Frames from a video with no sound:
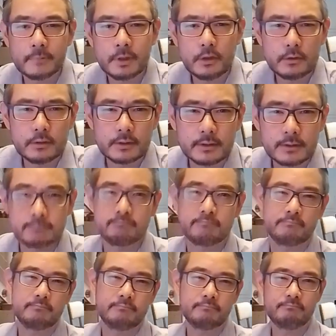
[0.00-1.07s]
look
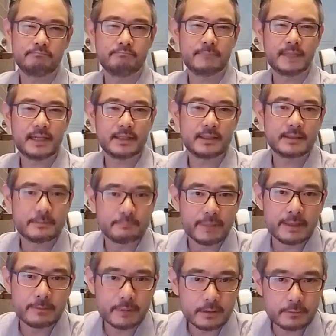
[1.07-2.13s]
nice,
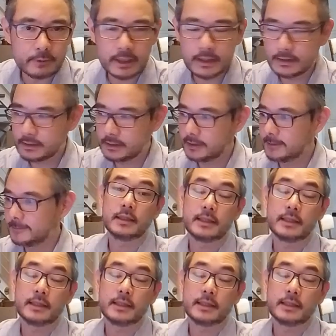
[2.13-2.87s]
maybe, right?